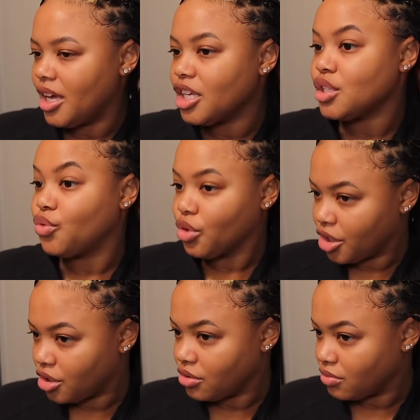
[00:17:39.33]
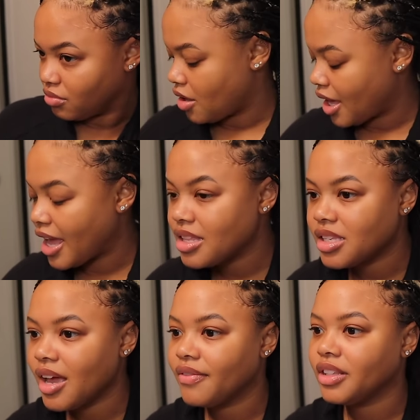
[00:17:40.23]
it's for you. Okay, I
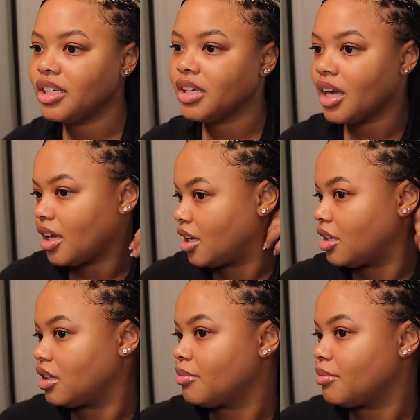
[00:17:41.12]
definitely can.